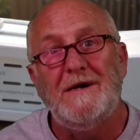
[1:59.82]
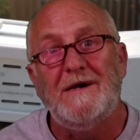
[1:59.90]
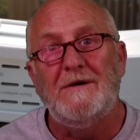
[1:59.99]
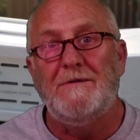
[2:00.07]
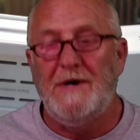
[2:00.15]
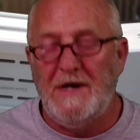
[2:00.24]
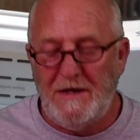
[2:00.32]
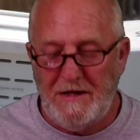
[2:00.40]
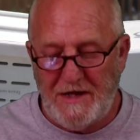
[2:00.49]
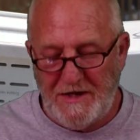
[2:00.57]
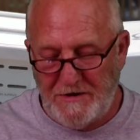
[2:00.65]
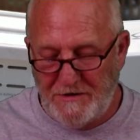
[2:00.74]
Well,
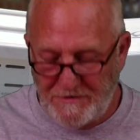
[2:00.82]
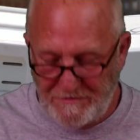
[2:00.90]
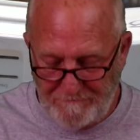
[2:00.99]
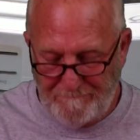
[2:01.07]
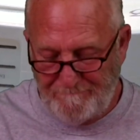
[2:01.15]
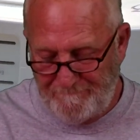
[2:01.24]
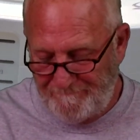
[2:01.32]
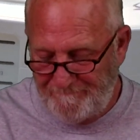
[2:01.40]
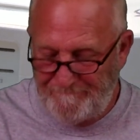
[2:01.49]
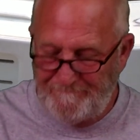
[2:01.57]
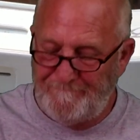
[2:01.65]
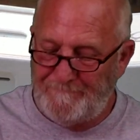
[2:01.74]
I don't
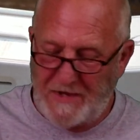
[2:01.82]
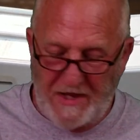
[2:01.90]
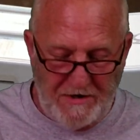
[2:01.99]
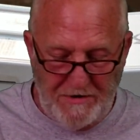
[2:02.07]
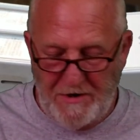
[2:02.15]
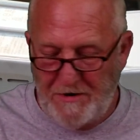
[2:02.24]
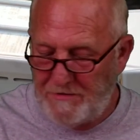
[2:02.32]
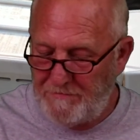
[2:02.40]
know.